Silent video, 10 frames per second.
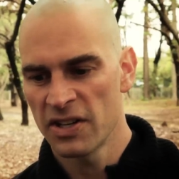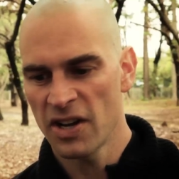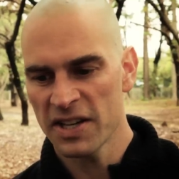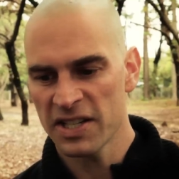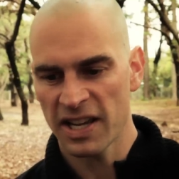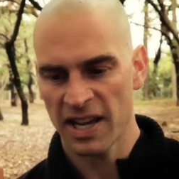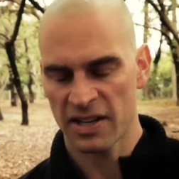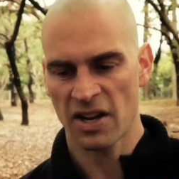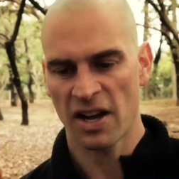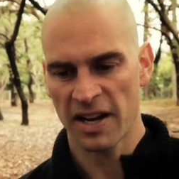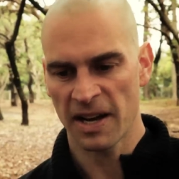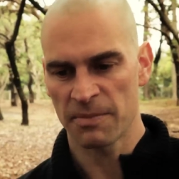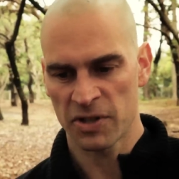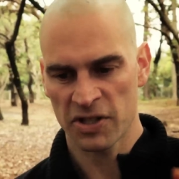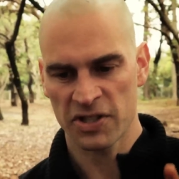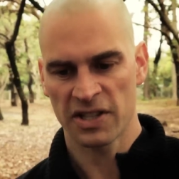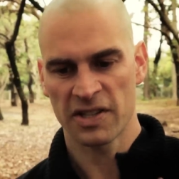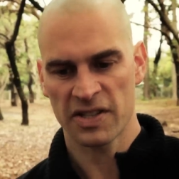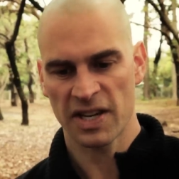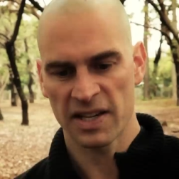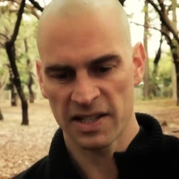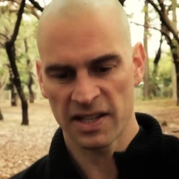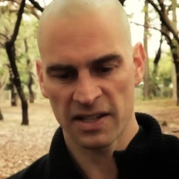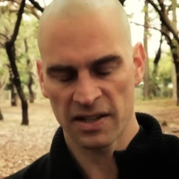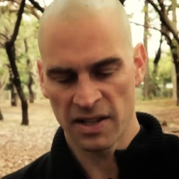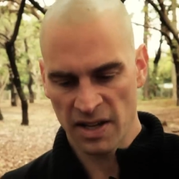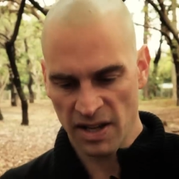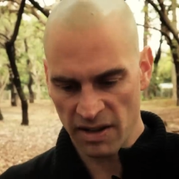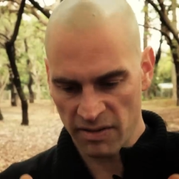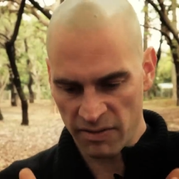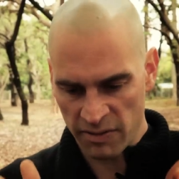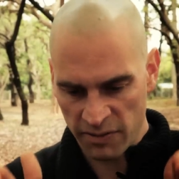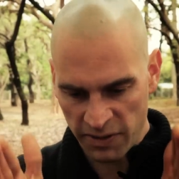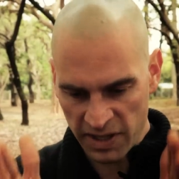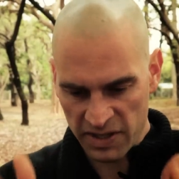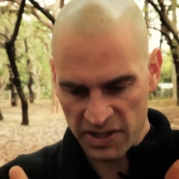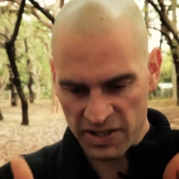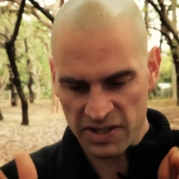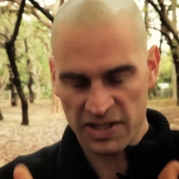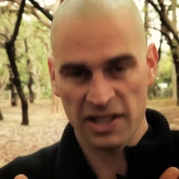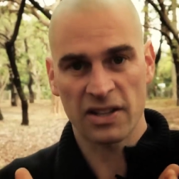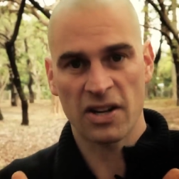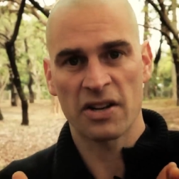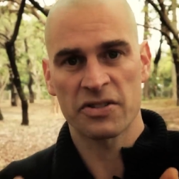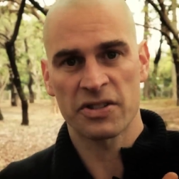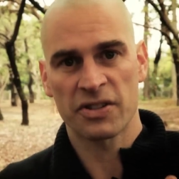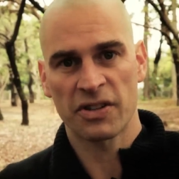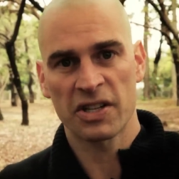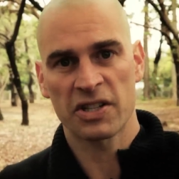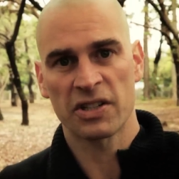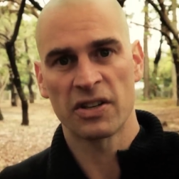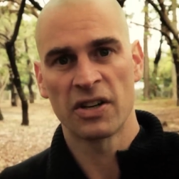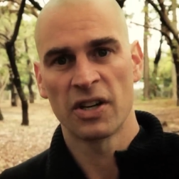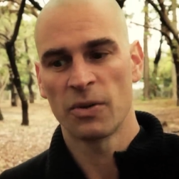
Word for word: not to get caught up just in this idea of fixed, still concentration,